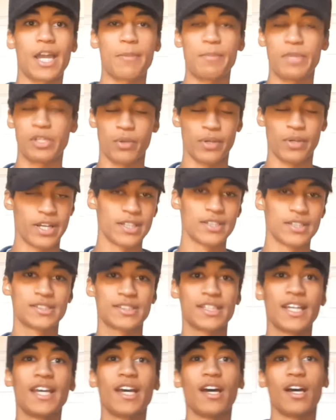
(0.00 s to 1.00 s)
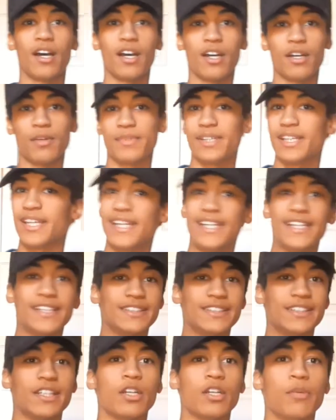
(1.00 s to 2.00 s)
Jaime Reyes. Um,
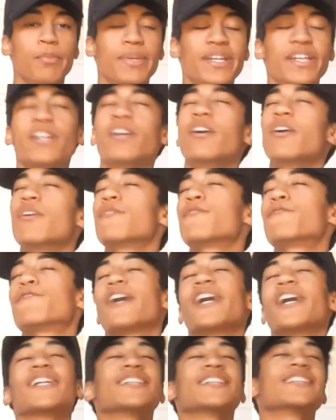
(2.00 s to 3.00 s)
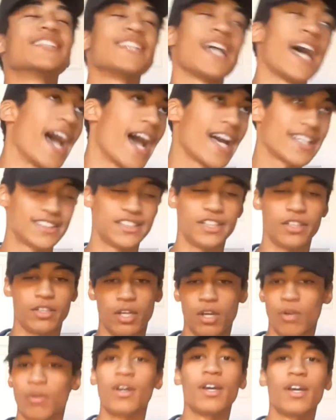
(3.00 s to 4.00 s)
he's gonna be
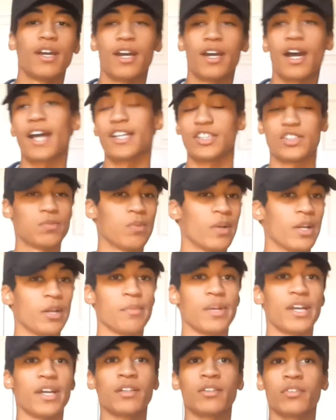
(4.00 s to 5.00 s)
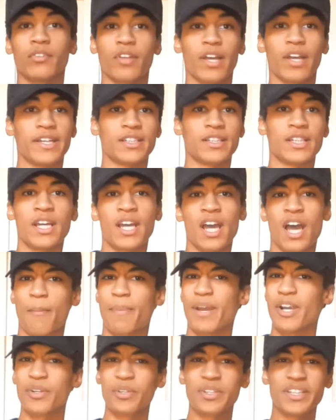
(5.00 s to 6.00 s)
fantastico. I swear, man. Like,
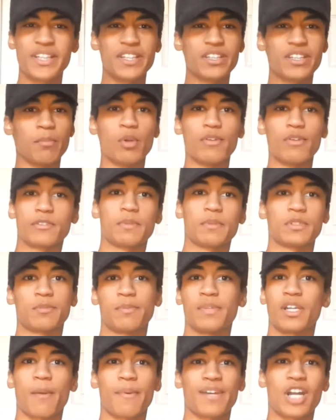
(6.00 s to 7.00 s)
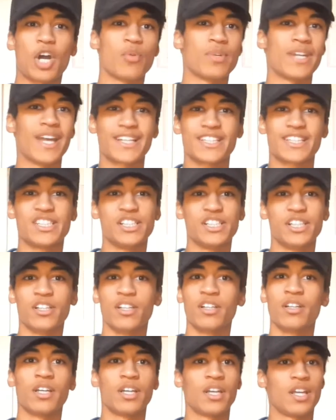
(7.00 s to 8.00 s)
apparently the movie's supposed to be coming out next
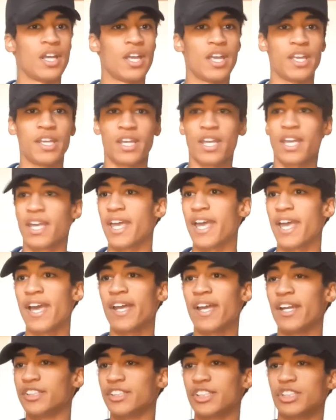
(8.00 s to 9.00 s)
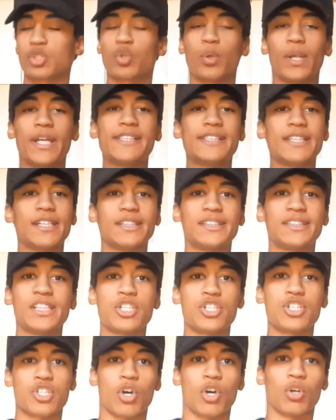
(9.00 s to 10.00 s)
year, and it's just crazy to
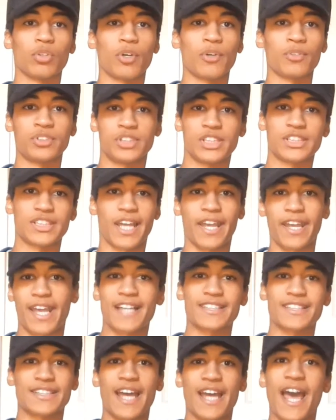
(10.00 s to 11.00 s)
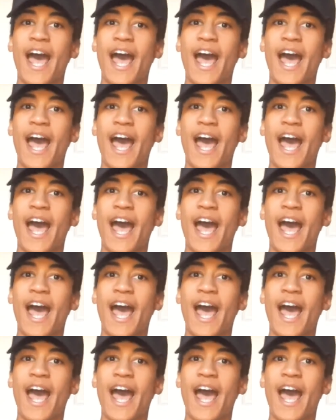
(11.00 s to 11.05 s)
see Shola just like as an